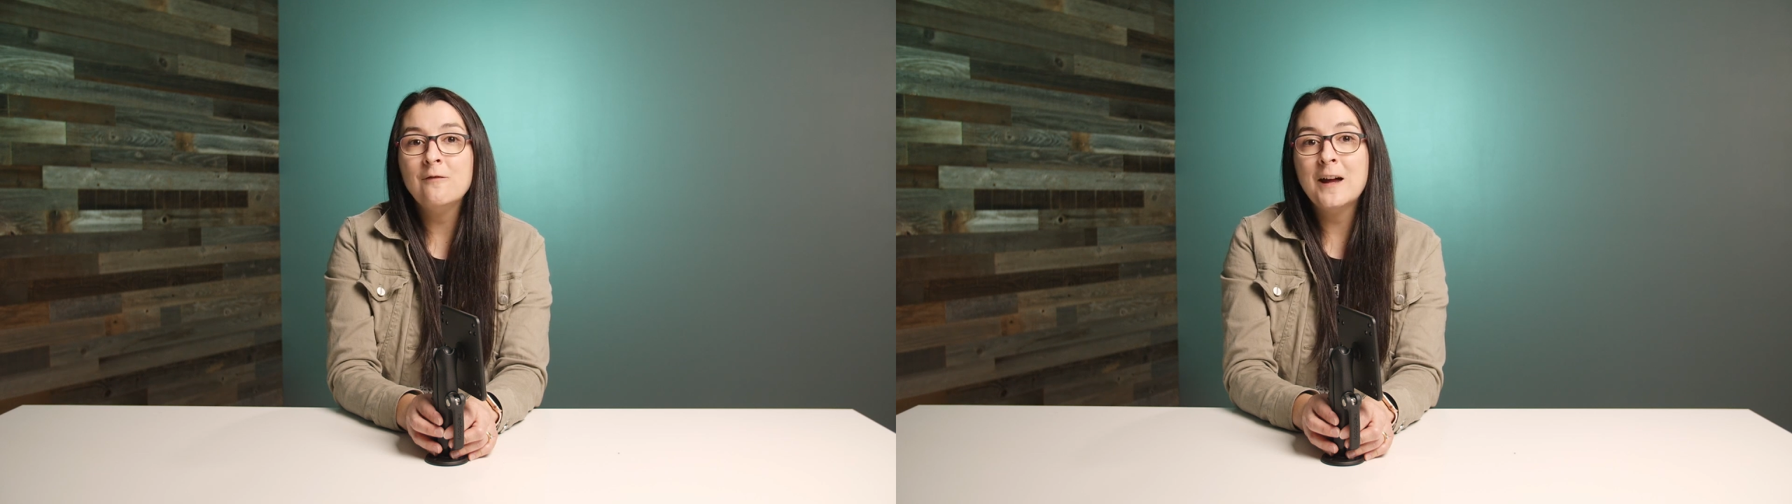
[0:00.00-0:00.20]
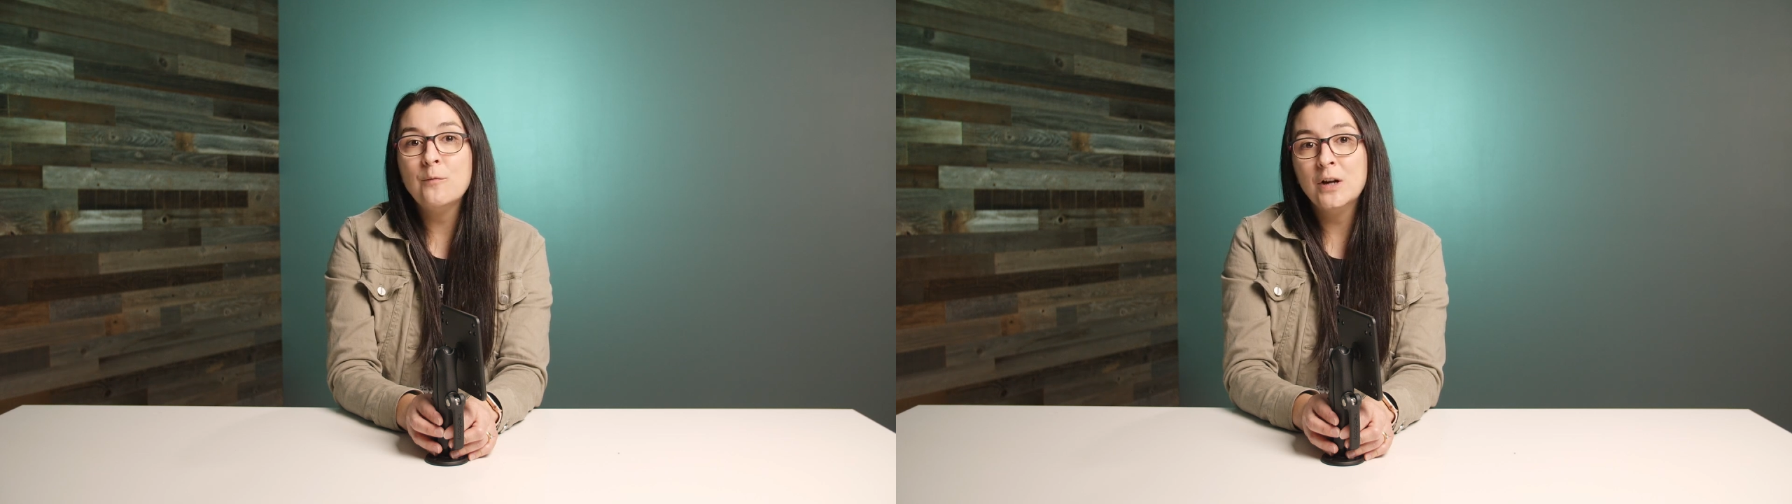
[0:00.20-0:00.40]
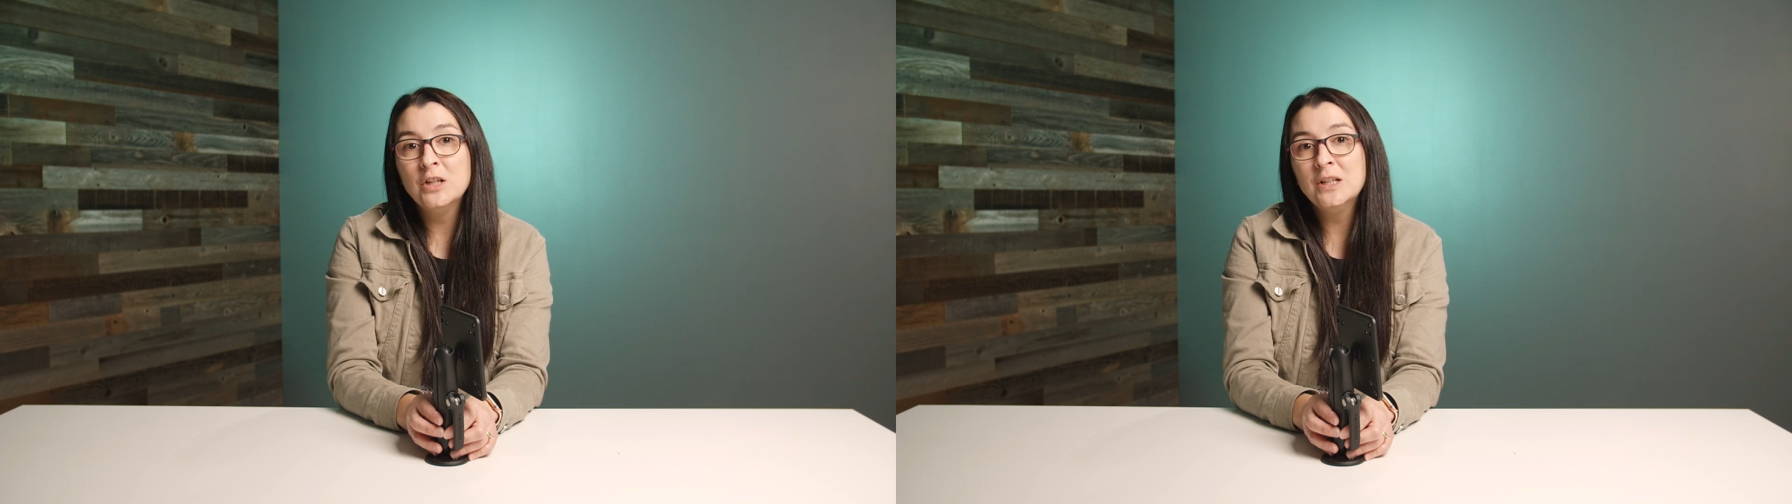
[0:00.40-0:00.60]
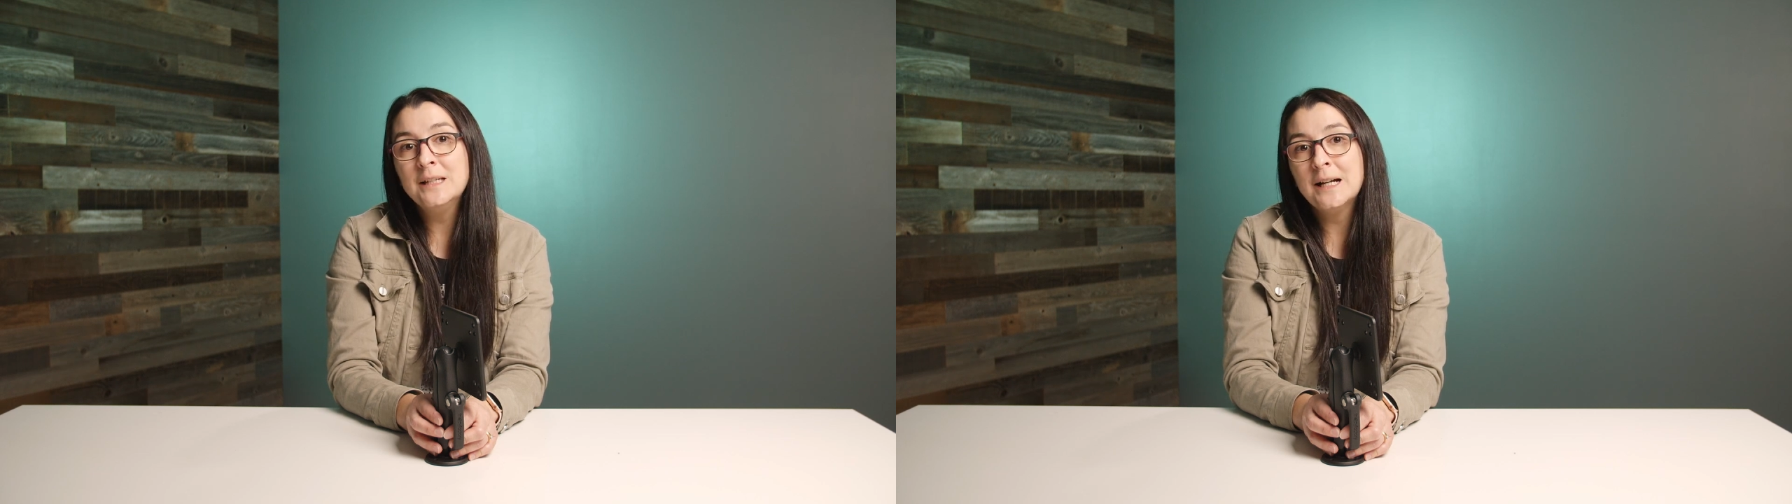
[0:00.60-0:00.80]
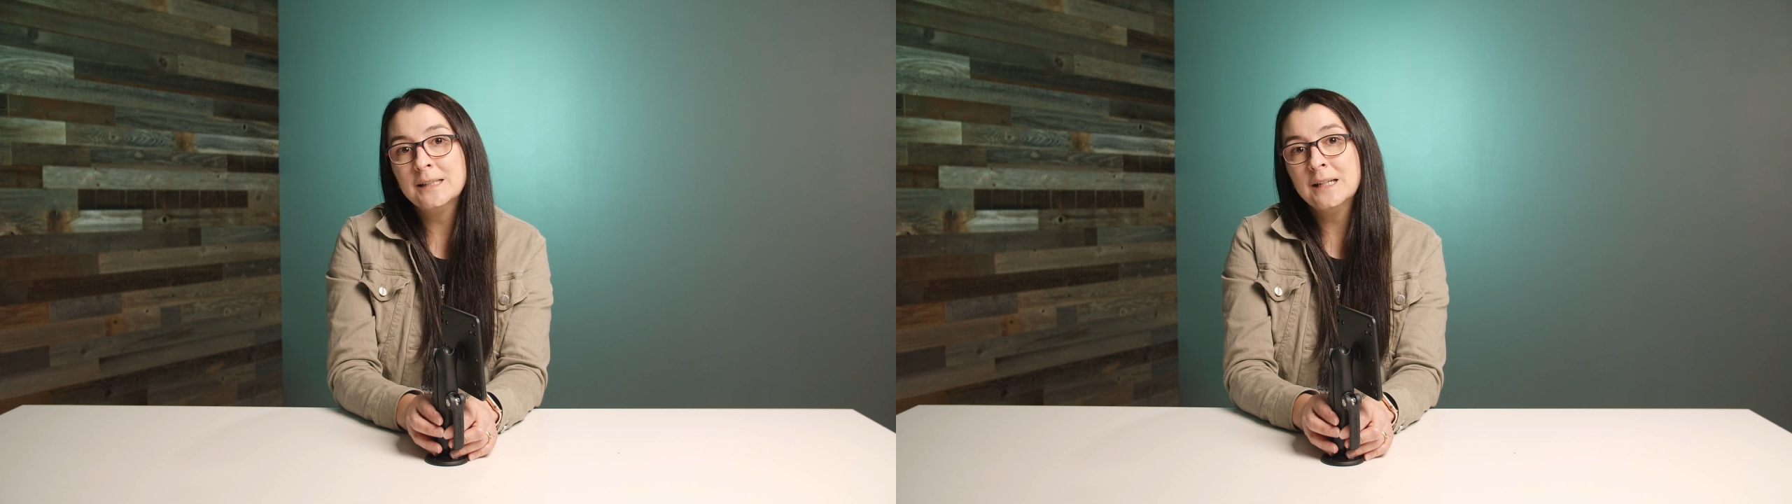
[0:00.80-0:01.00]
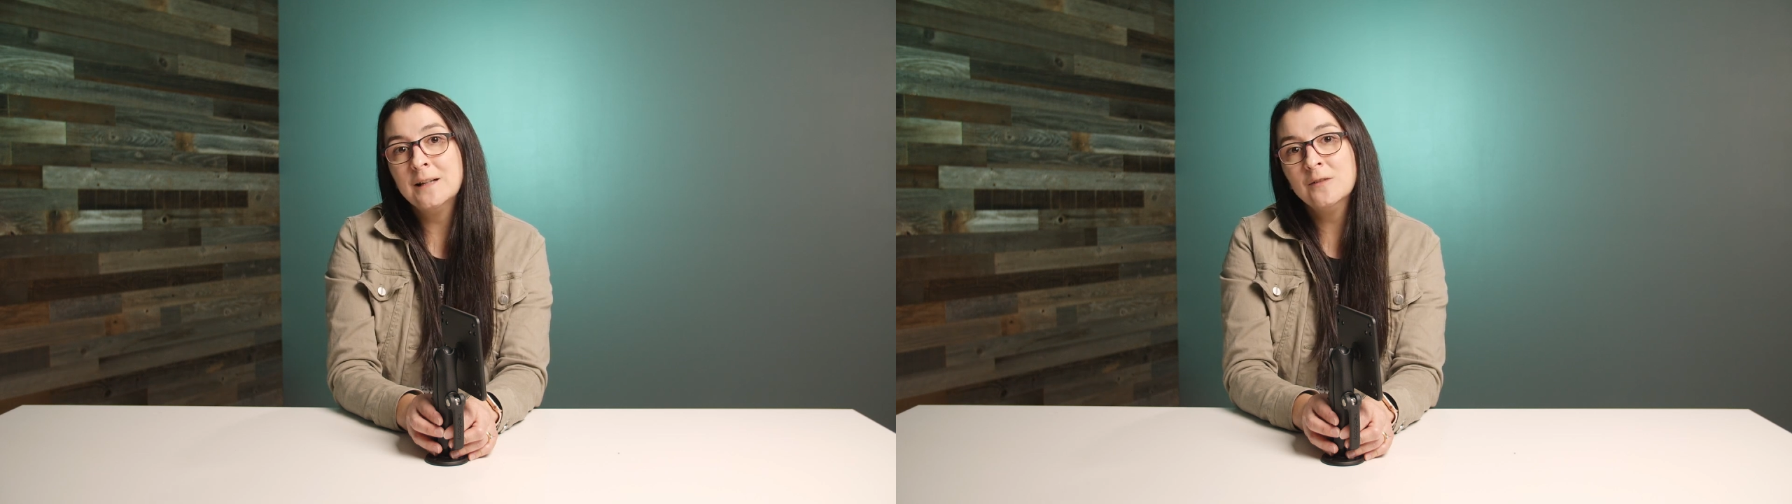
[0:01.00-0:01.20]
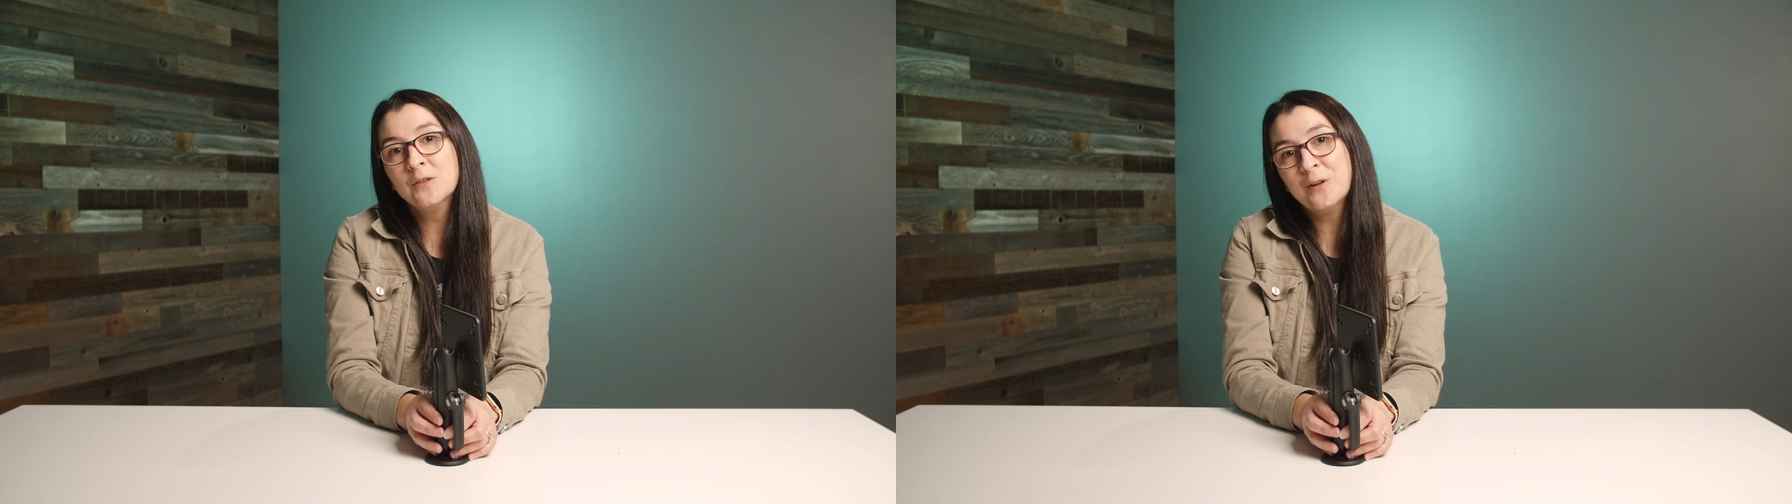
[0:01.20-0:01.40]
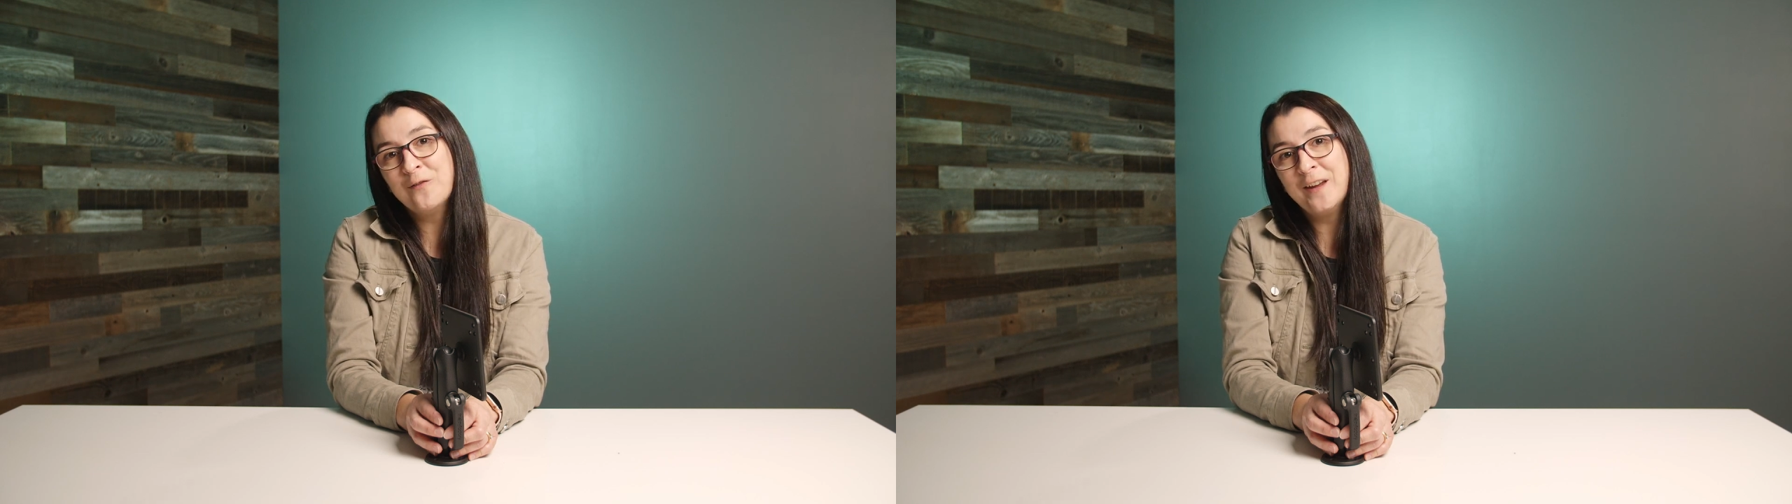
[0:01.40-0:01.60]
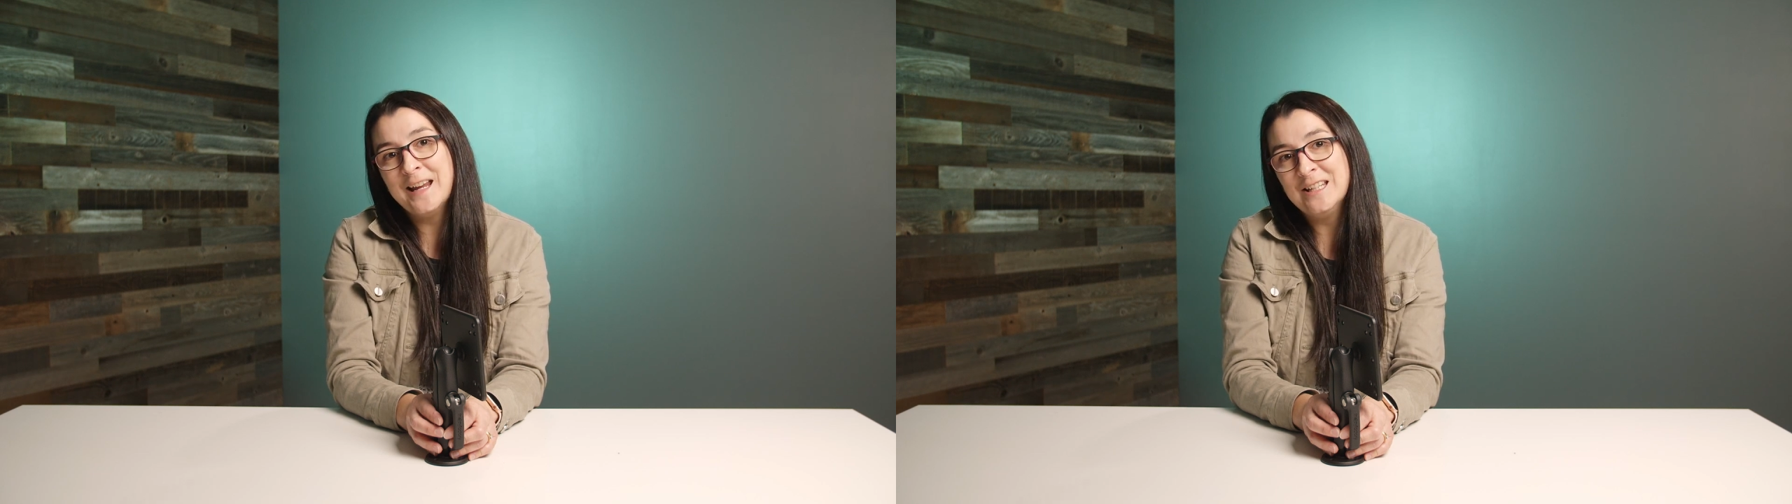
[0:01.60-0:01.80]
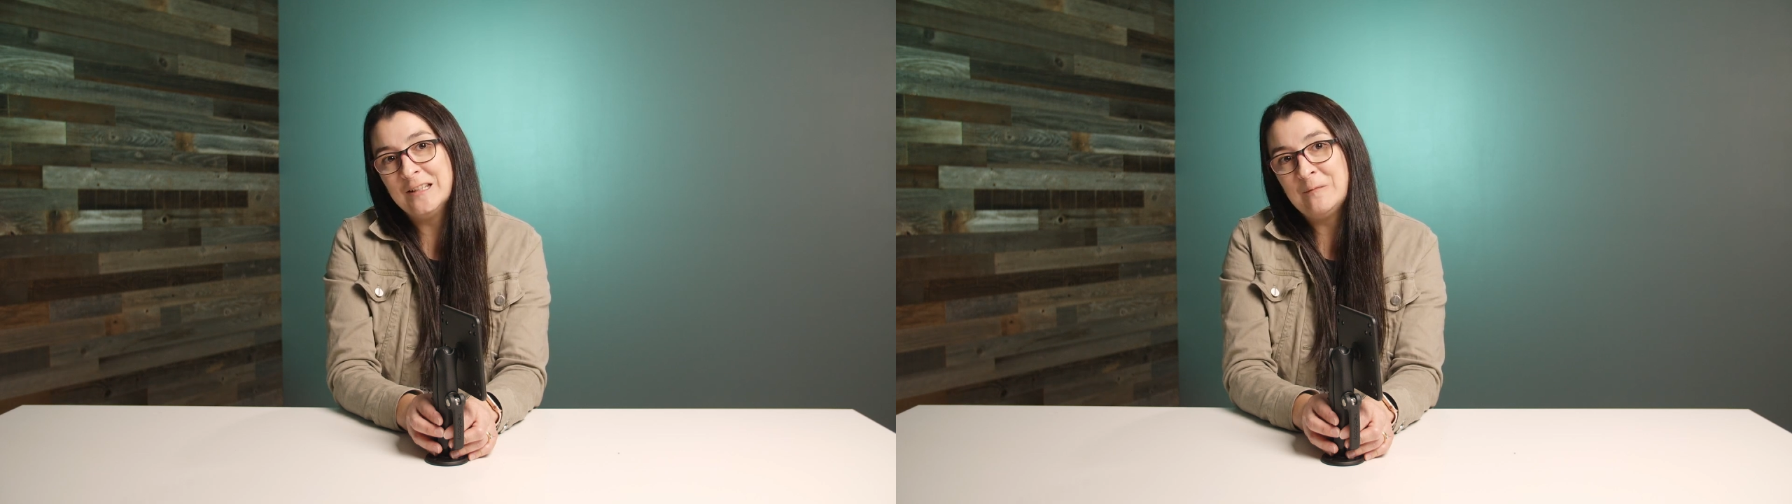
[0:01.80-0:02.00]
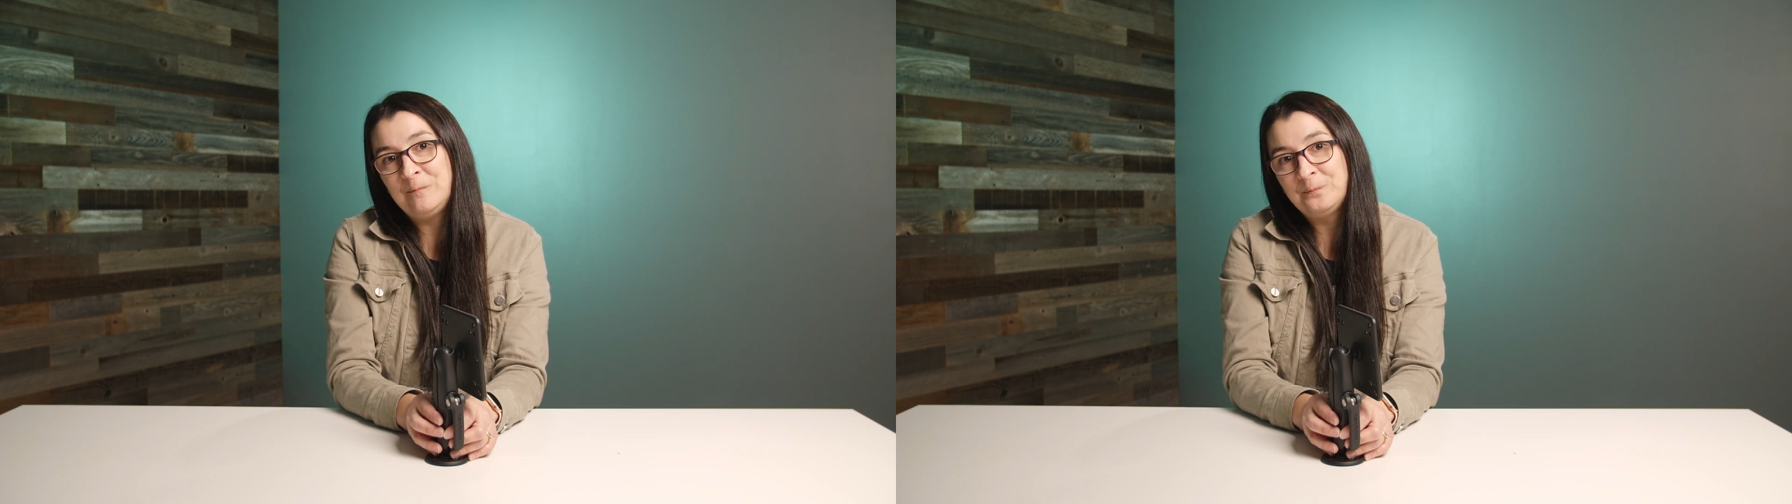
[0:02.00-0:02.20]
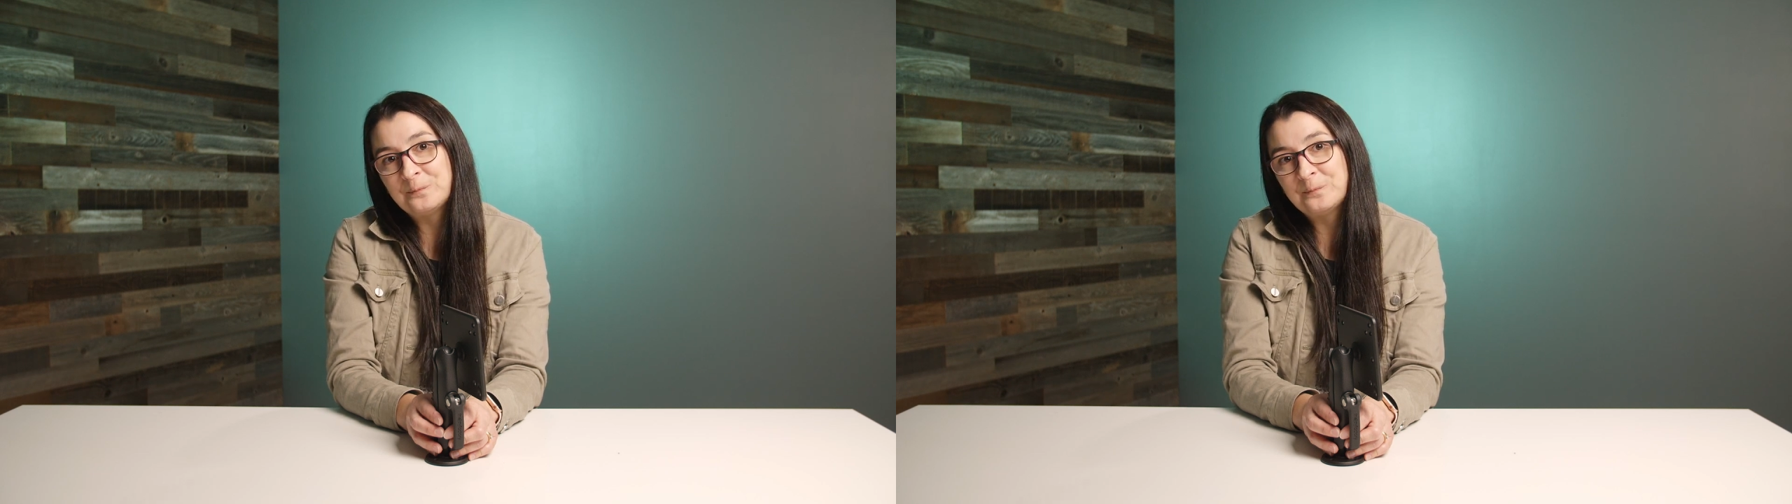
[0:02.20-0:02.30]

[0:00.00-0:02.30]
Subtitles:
vibration testing certification.